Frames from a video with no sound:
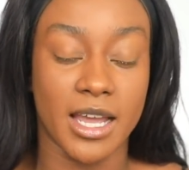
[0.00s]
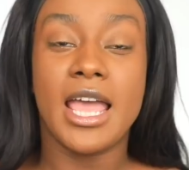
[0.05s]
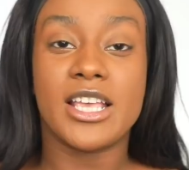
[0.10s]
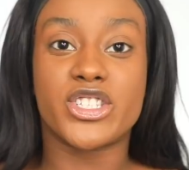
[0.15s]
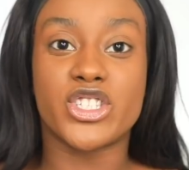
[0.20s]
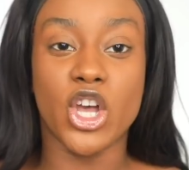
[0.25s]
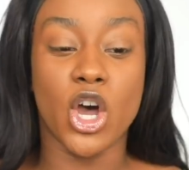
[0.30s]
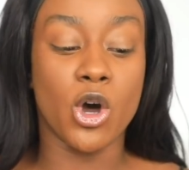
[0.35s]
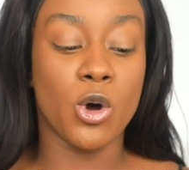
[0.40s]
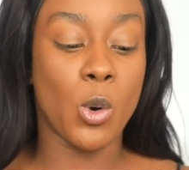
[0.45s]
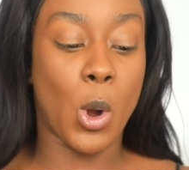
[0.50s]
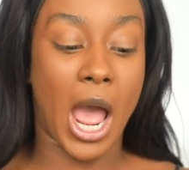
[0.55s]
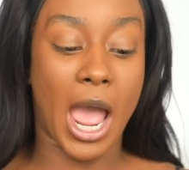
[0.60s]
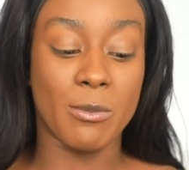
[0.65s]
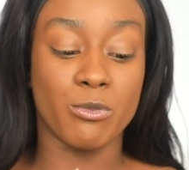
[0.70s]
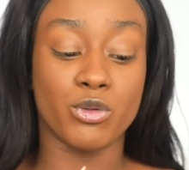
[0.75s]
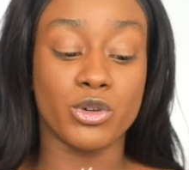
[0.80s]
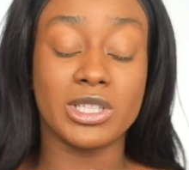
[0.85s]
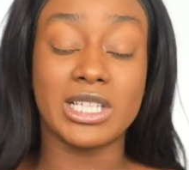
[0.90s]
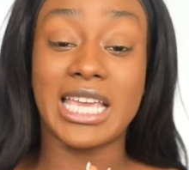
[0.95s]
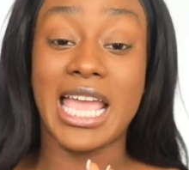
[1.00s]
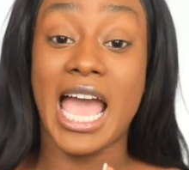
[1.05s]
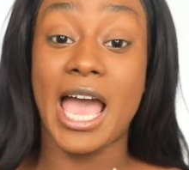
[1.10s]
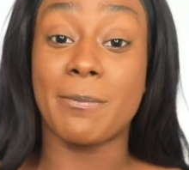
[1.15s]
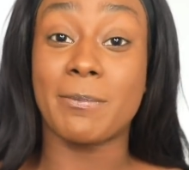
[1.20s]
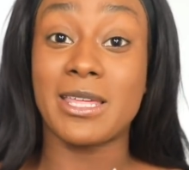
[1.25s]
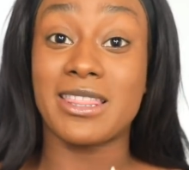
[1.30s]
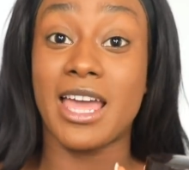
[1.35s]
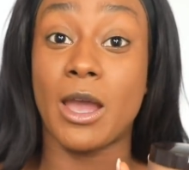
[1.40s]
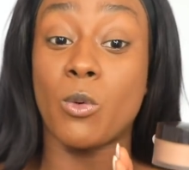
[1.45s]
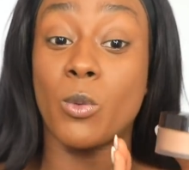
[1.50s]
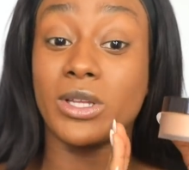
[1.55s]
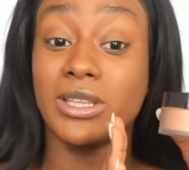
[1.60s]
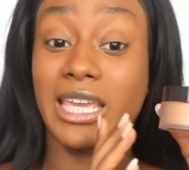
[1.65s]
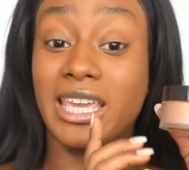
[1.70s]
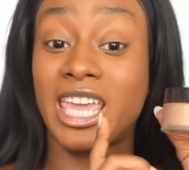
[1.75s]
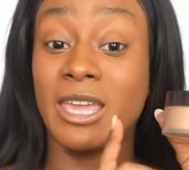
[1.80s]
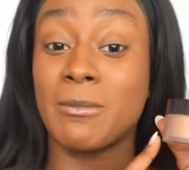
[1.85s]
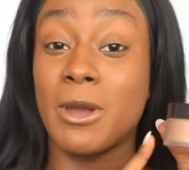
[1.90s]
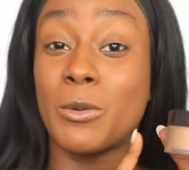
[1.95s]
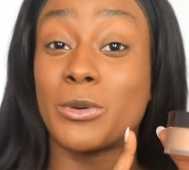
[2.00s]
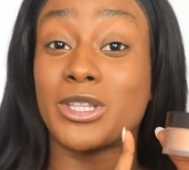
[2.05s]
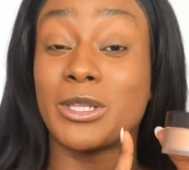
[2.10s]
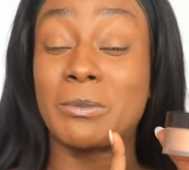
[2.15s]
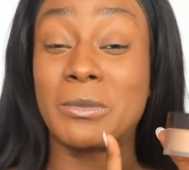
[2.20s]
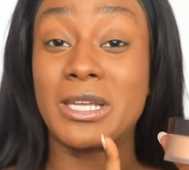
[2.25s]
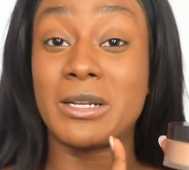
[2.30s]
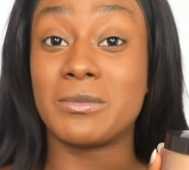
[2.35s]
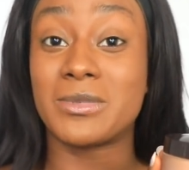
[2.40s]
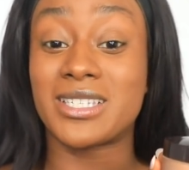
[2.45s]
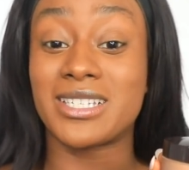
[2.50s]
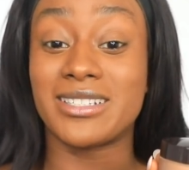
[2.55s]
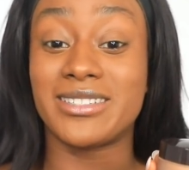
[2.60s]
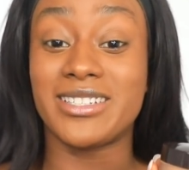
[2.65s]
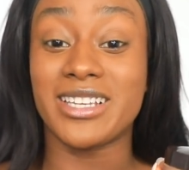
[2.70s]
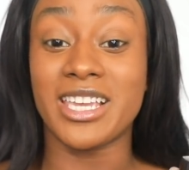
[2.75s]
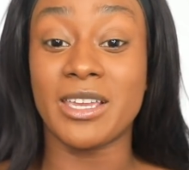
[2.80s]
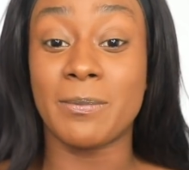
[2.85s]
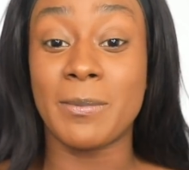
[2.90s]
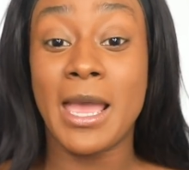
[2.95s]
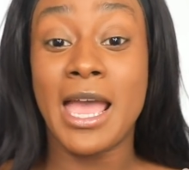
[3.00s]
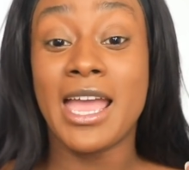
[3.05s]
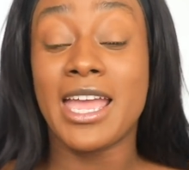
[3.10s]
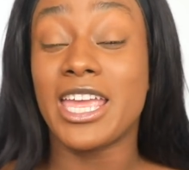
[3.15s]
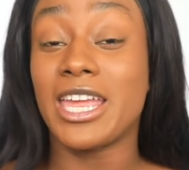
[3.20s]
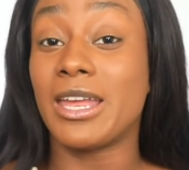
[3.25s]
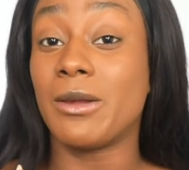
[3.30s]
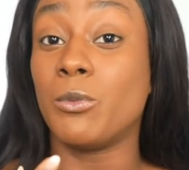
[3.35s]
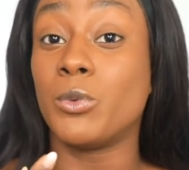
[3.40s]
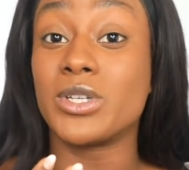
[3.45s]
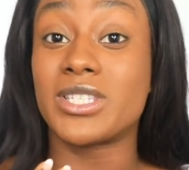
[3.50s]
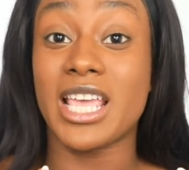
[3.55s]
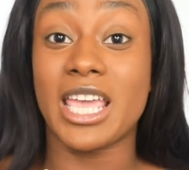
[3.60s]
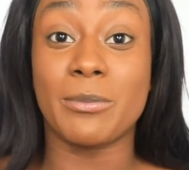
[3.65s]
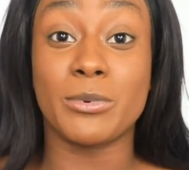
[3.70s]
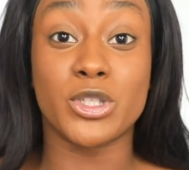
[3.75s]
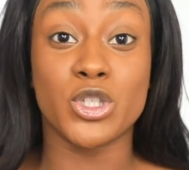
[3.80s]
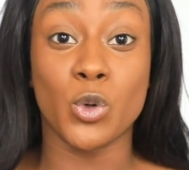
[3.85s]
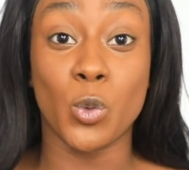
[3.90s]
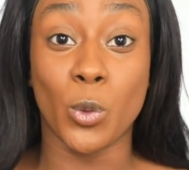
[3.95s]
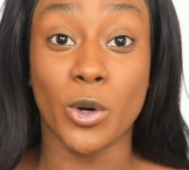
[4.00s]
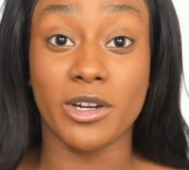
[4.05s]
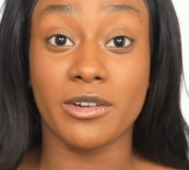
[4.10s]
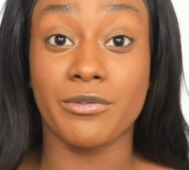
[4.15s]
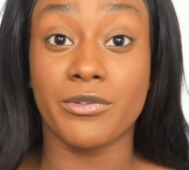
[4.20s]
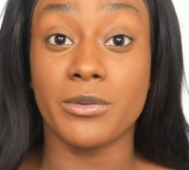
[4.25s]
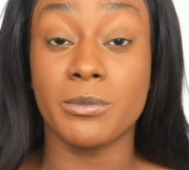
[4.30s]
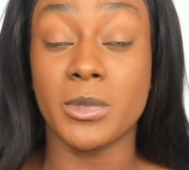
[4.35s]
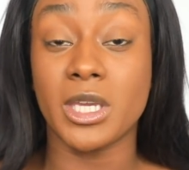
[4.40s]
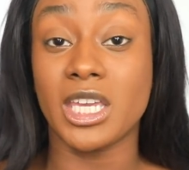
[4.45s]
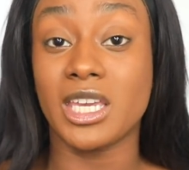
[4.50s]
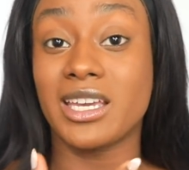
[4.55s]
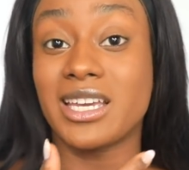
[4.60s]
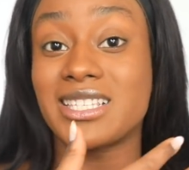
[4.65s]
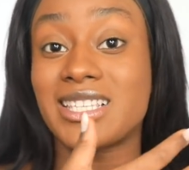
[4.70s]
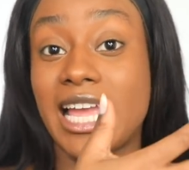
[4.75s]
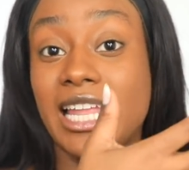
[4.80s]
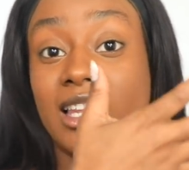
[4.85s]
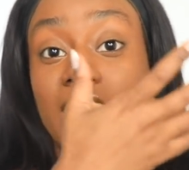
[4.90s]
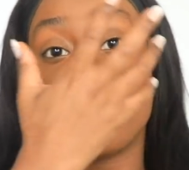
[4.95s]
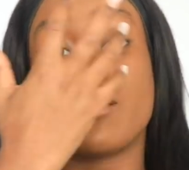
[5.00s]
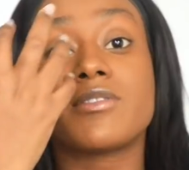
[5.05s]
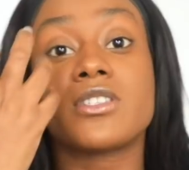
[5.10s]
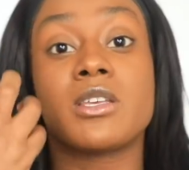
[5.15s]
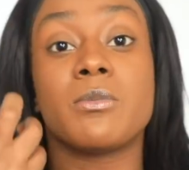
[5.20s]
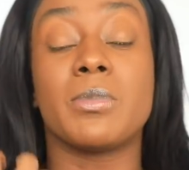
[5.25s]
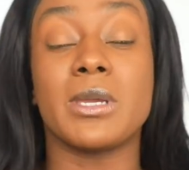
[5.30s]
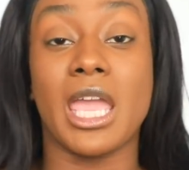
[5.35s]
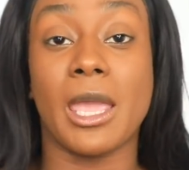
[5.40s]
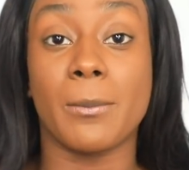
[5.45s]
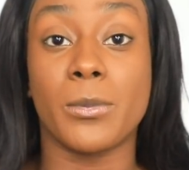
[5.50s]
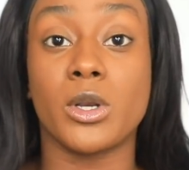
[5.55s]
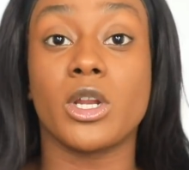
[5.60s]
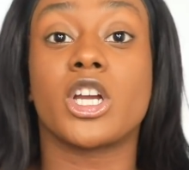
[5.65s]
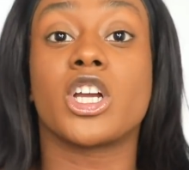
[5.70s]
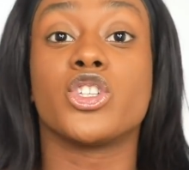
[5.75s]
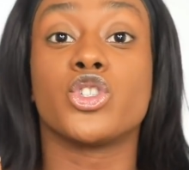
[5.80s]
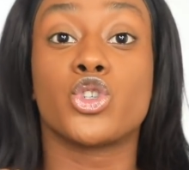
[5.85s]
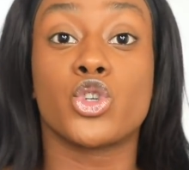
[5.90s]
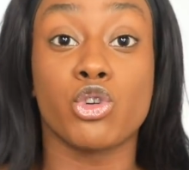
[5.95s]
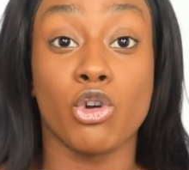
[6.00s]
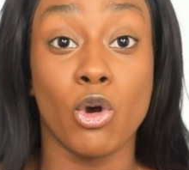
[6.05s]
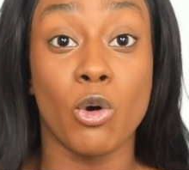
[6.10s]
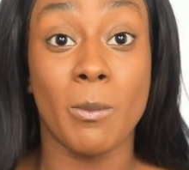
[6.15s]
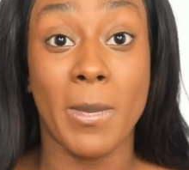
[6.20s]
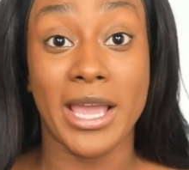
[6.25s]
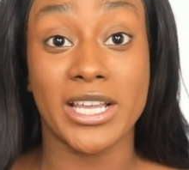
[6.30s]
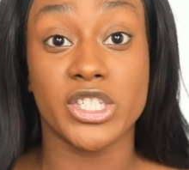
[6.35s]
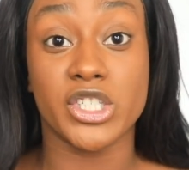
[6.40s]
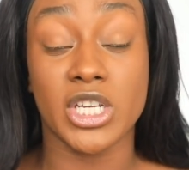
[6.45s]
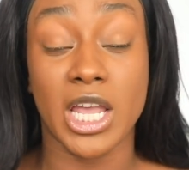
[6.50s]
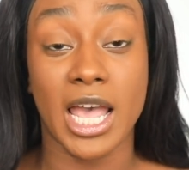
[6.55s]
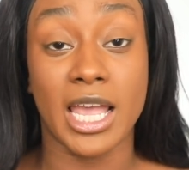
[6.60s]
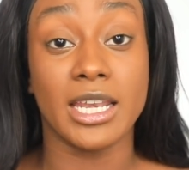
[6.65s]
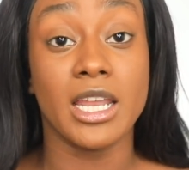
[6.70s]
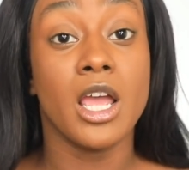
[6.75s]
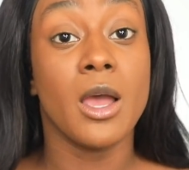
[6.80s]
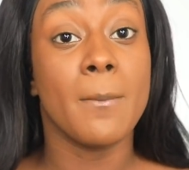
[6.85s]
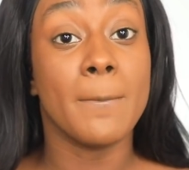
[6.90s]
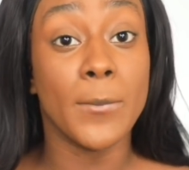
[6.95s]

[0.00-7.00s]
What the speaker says: So I'm really happy that when they came out with the medium to deep, it was able to work for me because I love to be able to control my shine.